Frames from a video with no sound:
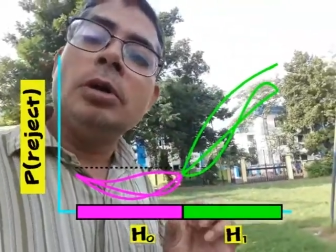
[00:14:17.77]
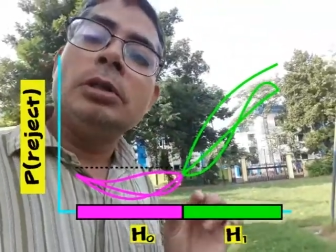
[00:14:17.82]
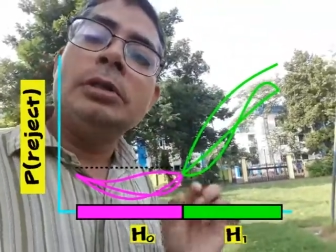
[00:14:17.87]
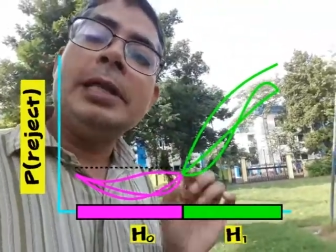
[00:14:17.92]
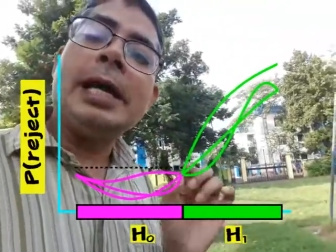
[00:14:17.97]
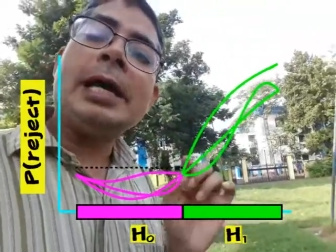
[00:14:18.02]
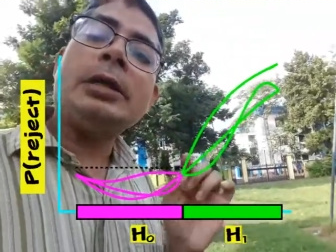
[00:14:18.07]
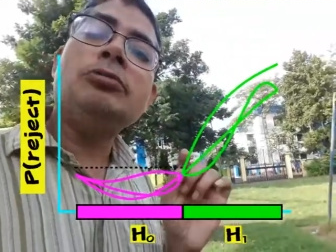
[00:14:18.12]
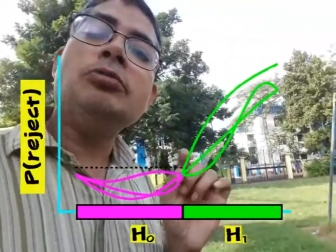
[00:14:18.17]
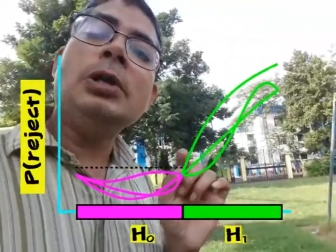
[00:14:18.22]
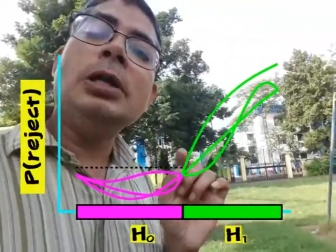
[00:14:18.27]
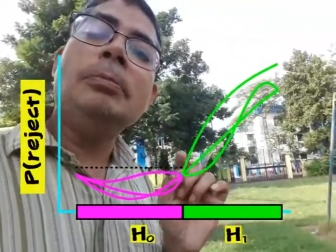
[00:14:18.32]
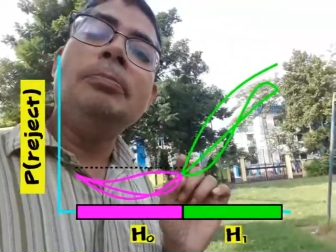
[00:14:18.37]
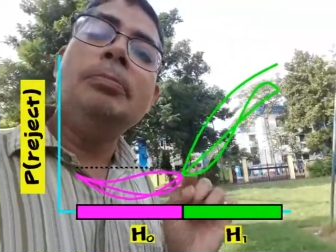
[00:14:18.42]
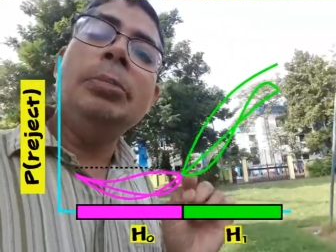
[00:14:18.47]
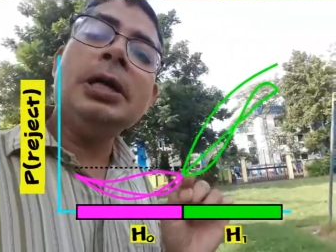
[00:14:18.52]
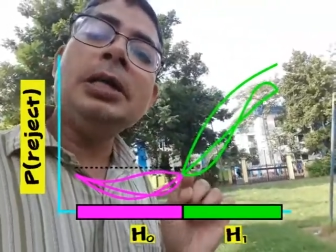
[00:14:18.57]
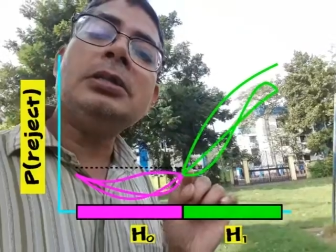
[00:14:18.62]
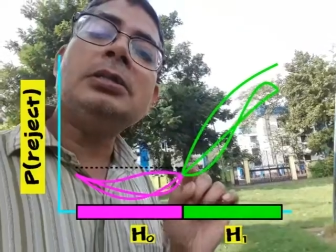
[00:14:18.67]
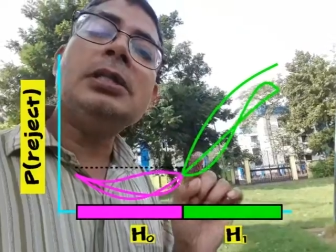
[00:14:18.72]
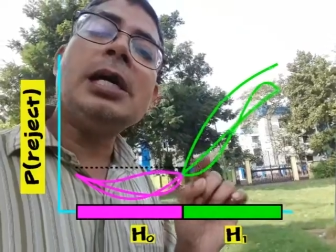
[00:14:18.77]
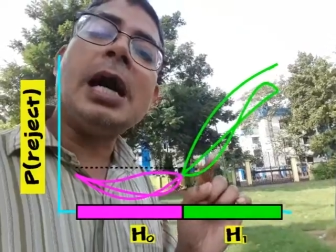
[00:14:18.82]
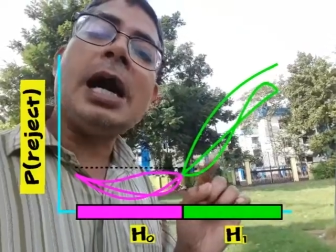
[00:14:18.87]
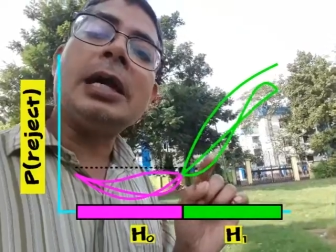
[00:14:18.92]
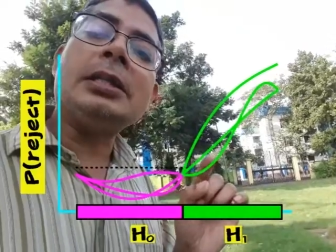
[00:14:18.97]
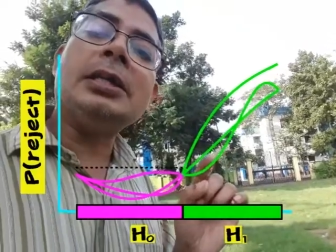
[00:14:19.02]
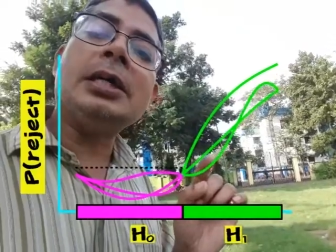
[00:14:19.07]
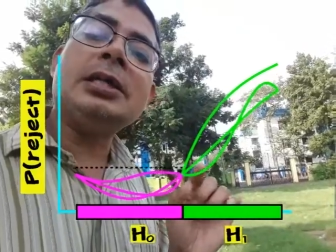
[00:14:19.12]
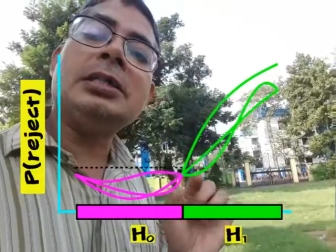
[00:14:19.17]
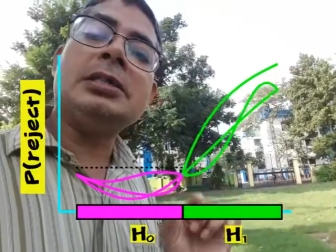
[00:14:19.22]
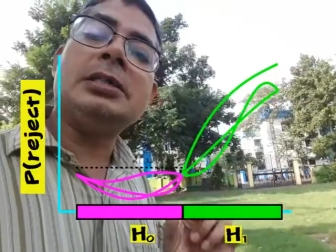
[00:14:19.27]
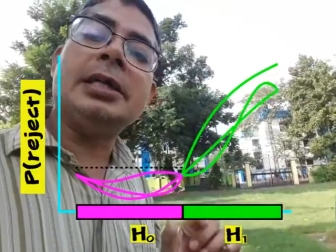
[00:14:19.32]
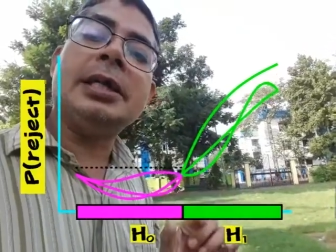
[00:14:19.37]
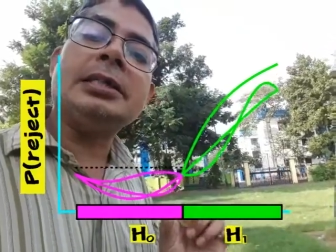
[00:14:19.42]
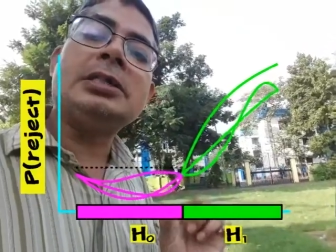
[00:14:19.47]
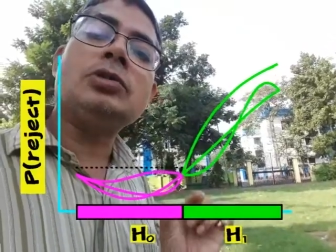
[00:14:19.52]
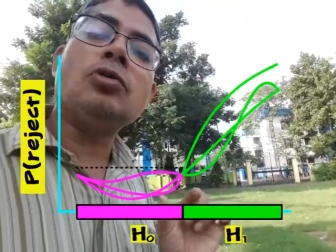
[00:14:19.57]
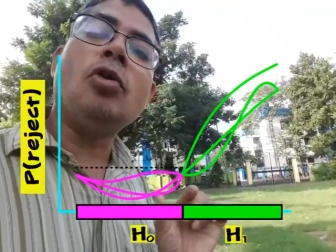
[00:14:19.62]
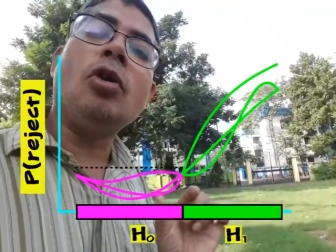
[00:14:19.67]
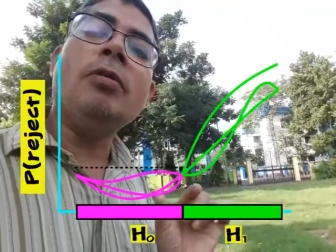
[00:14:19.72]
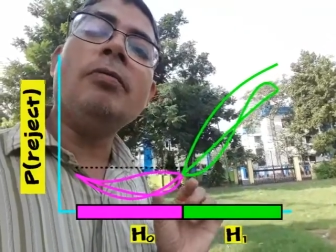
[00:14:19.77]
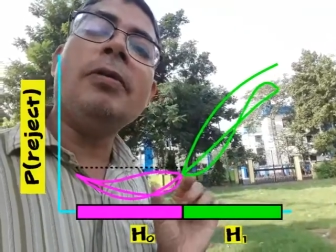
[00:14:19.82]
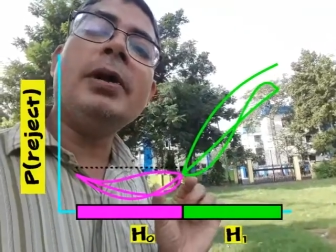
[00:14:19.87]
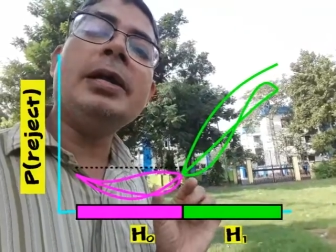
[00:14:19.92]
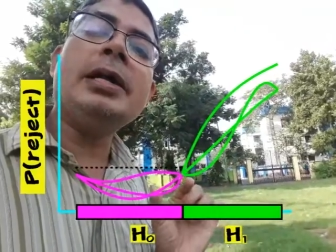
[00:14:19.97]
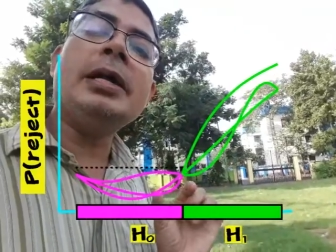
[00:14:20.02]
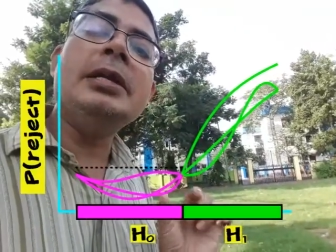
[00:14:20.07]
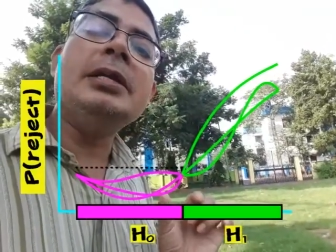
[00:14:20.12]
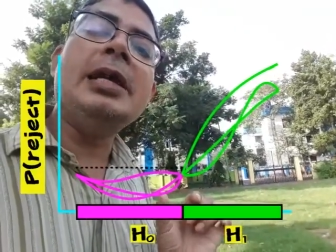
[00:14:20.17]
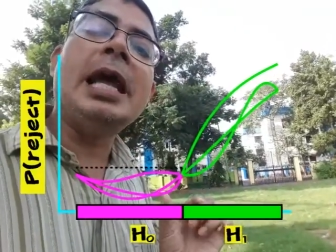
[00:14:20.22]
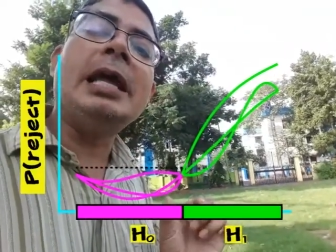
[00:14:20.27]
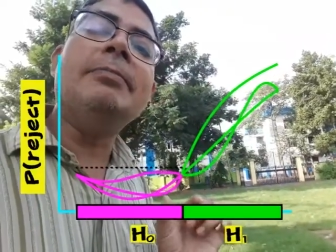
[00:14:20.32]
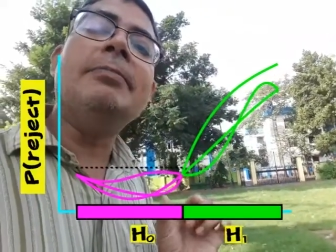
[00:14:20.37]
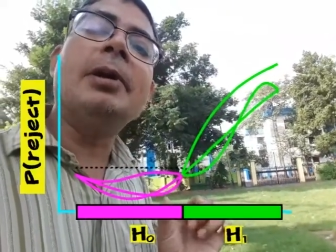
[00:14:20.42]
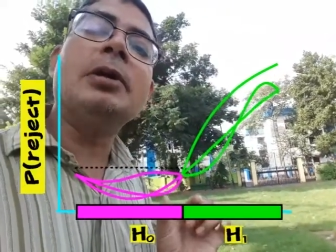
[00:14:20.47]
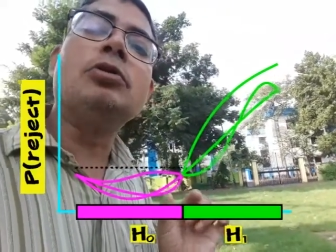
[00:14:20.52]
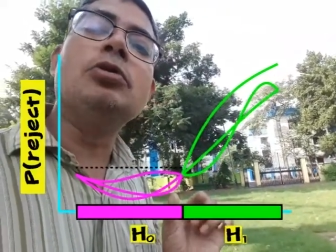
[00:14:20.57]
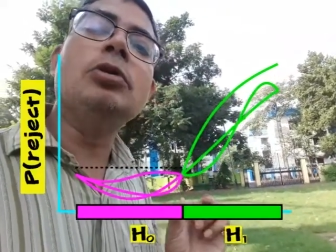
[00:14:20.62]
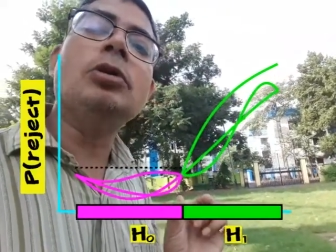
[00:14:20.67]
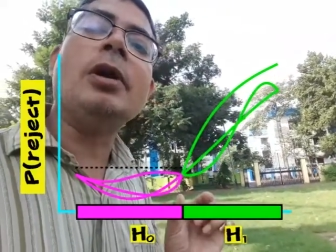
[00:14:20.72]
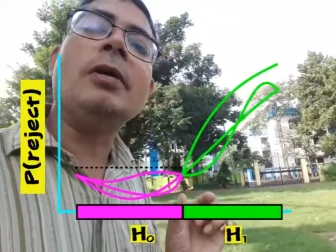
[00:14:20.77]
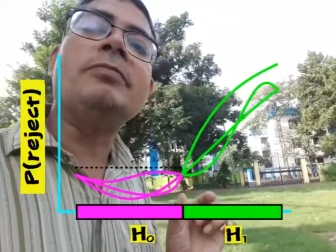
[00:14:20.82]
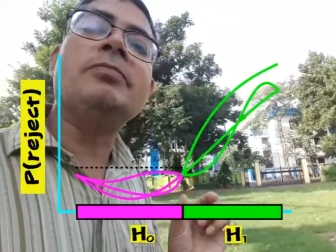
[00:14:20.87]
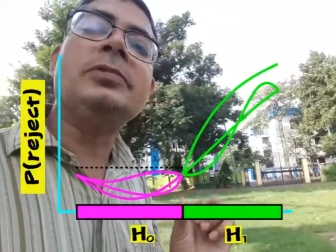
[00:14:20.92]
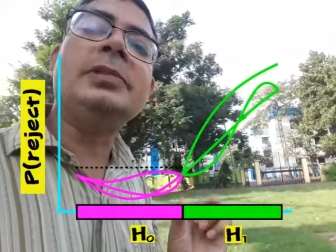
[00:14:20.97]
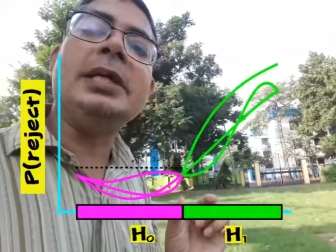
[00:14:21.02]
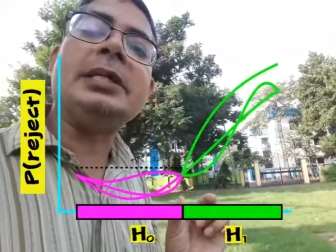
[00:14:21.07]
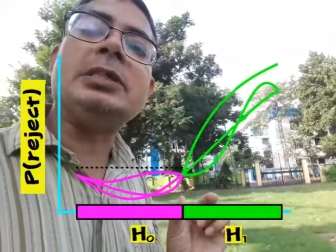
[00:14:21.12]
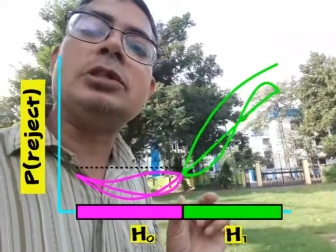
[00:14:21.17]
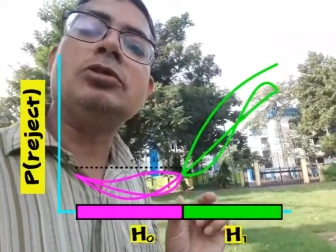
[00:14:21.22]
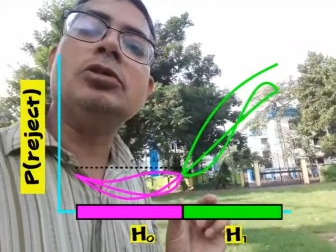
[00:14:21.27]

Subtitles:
that will beat the other tests over a neighborhood of this.